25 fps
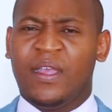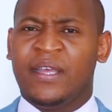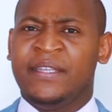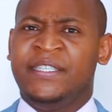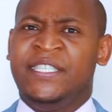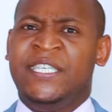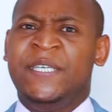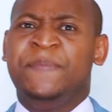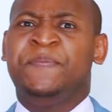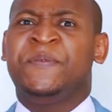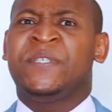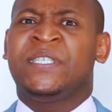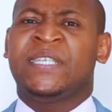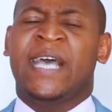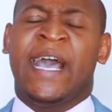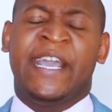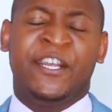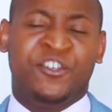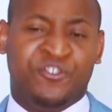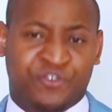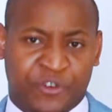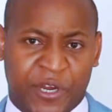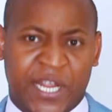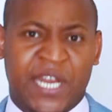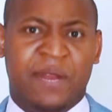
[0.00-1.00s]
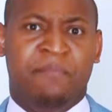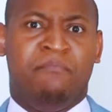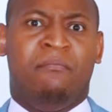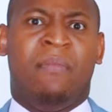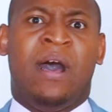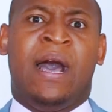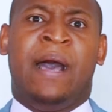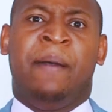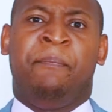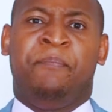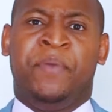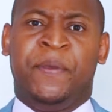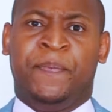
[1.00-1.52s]
tips I train
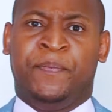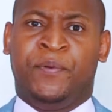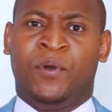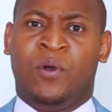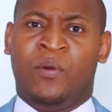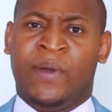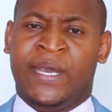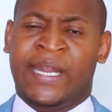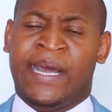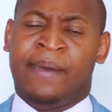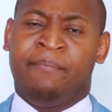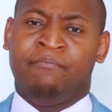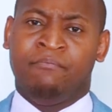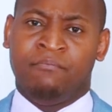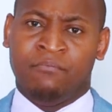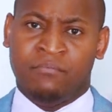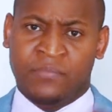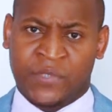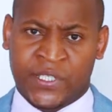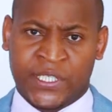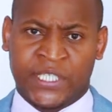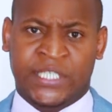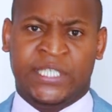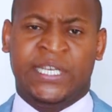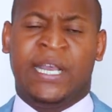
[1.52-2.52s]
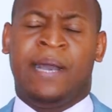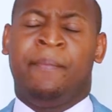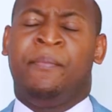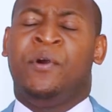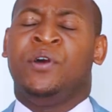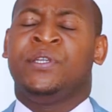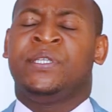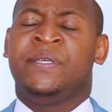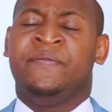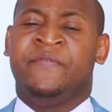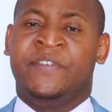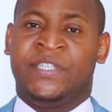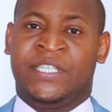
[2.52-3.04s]
people when I'm teaching
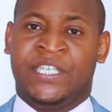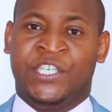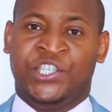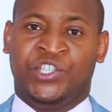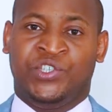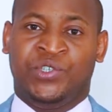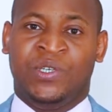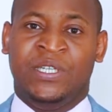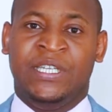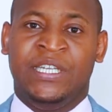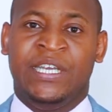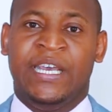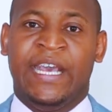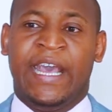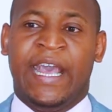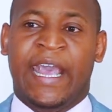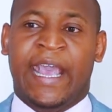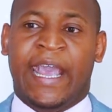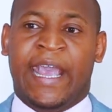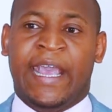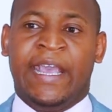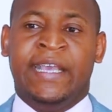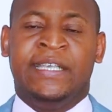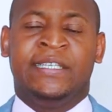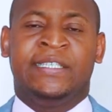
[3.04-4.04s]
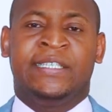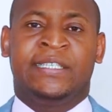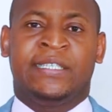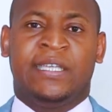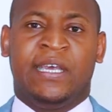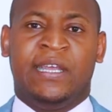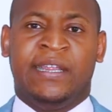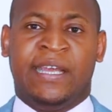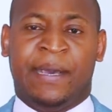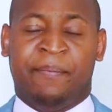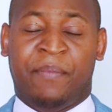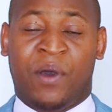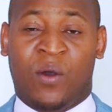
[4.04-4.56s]
about invitation is,
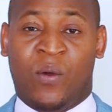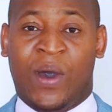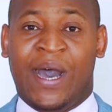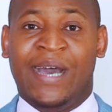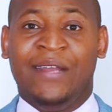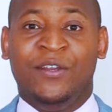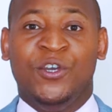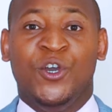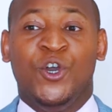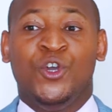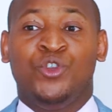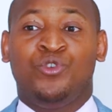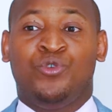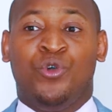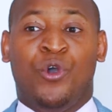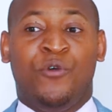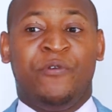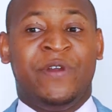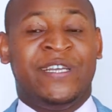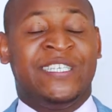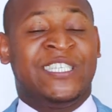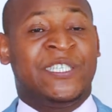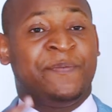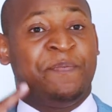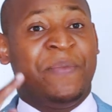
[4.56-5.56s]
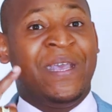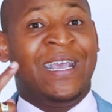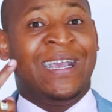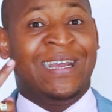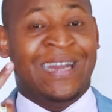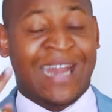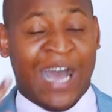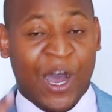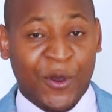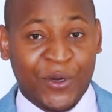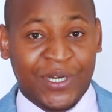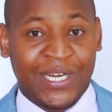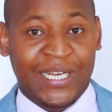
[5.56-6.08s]
number one, to always speak
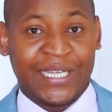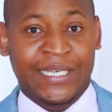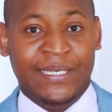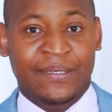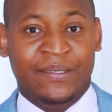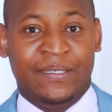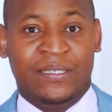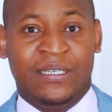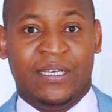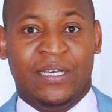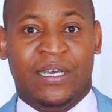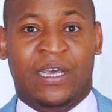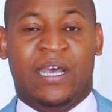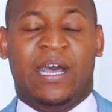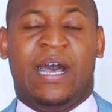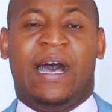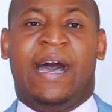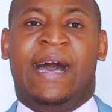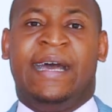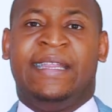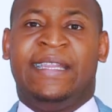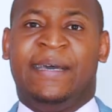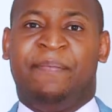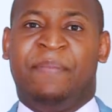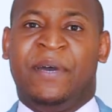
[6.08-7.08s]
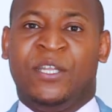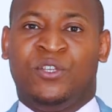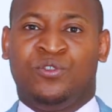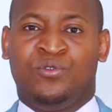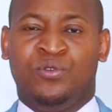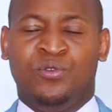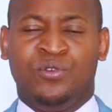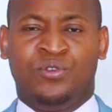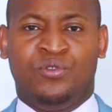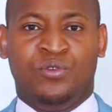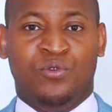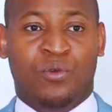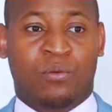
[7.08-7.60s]
loudly. And number
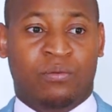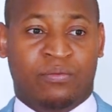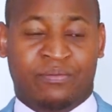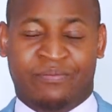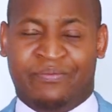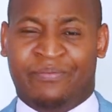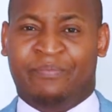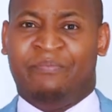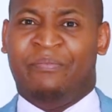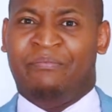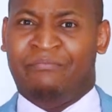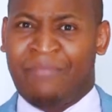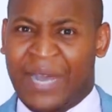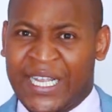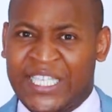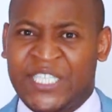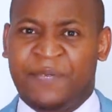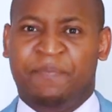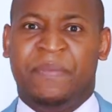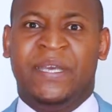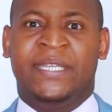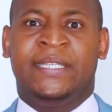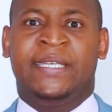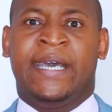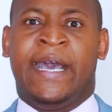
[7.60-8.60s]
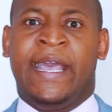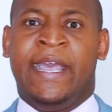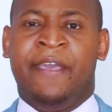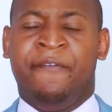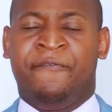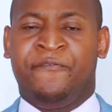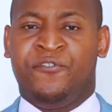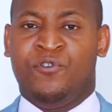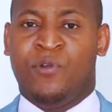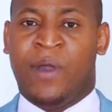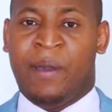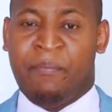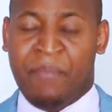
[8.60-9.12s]
two, to much better
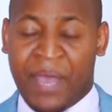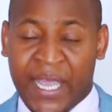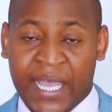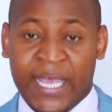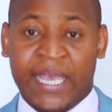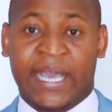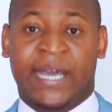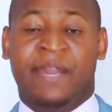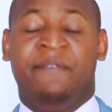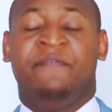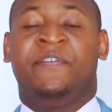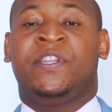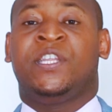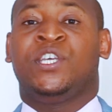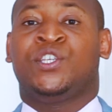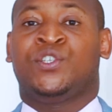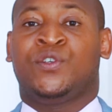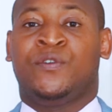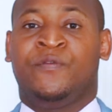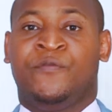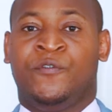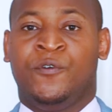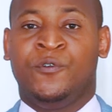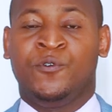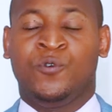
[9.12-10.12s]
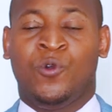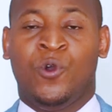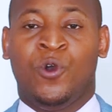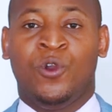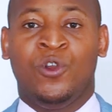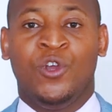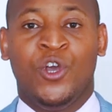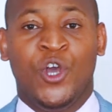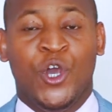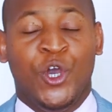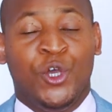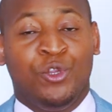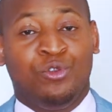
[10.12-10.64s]
if you are making an invitation phone call,
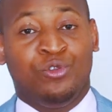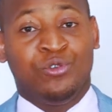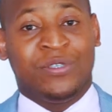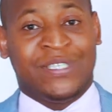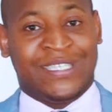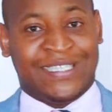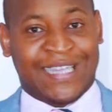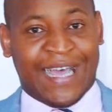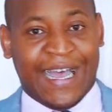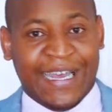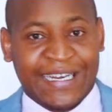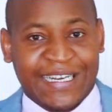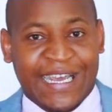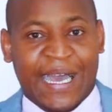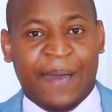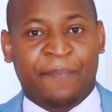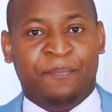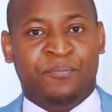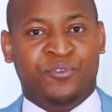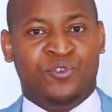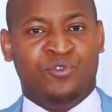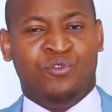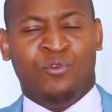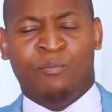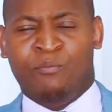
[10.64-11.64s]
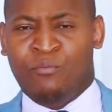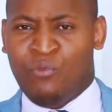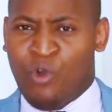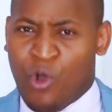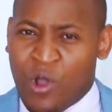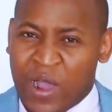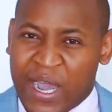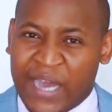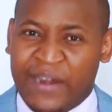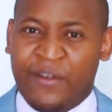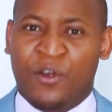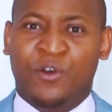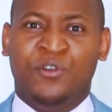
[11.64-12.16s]
to stand up, you
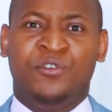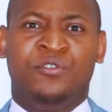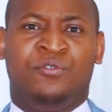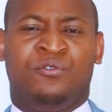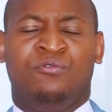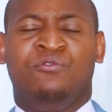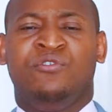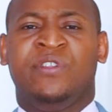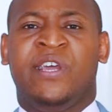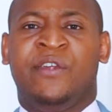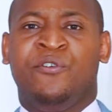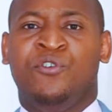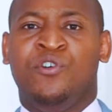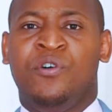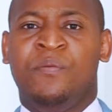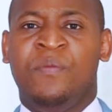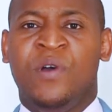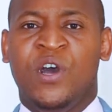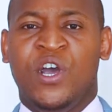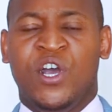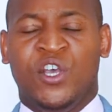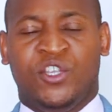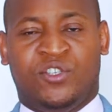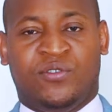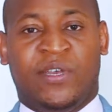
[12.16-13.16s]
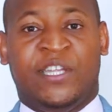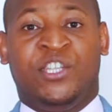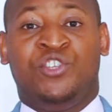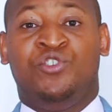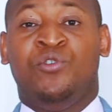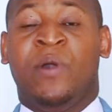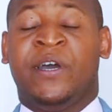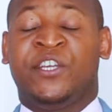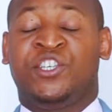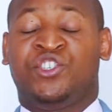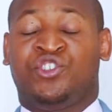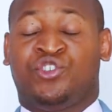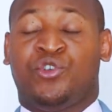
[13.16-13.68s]
walk around through the room so that you
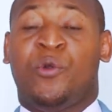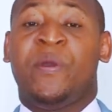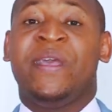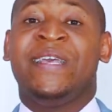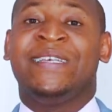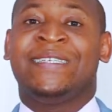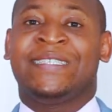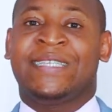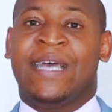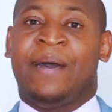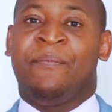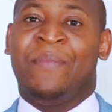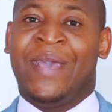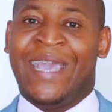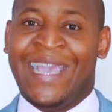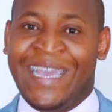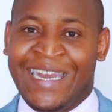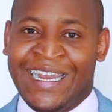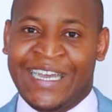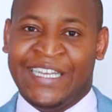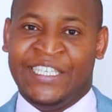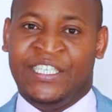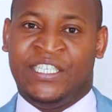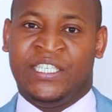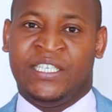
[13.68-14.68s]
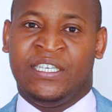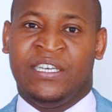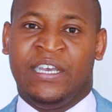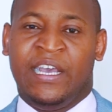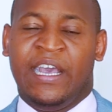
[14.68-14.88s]
are showing some energy.